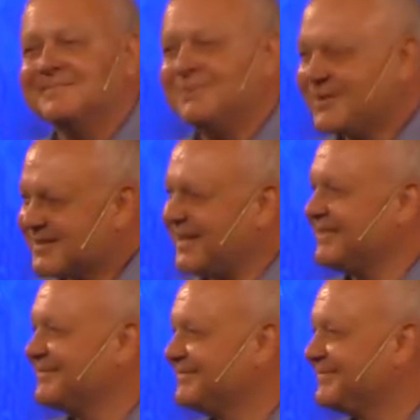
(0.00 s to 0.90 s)
What is
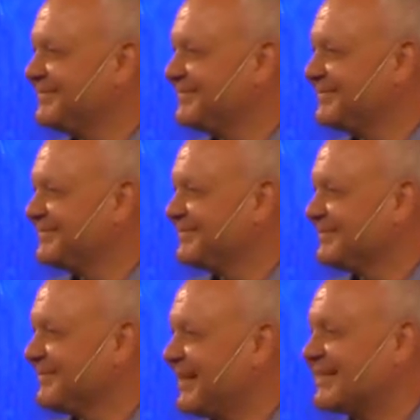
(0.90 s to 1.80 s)
that?
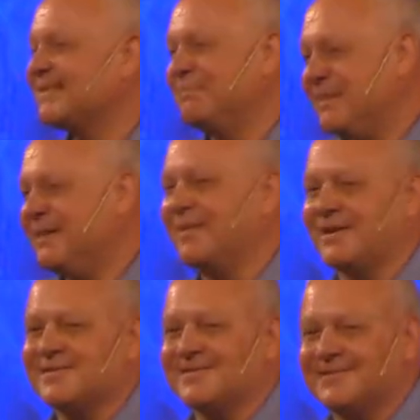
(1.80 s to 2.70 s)
That's the me
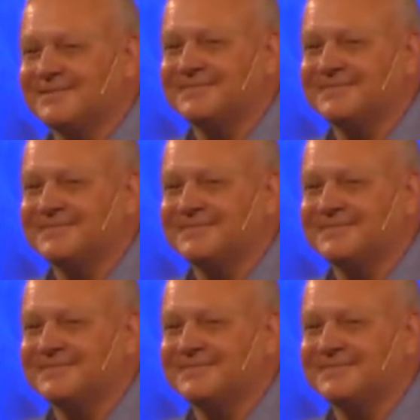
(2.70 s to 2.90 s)
monster.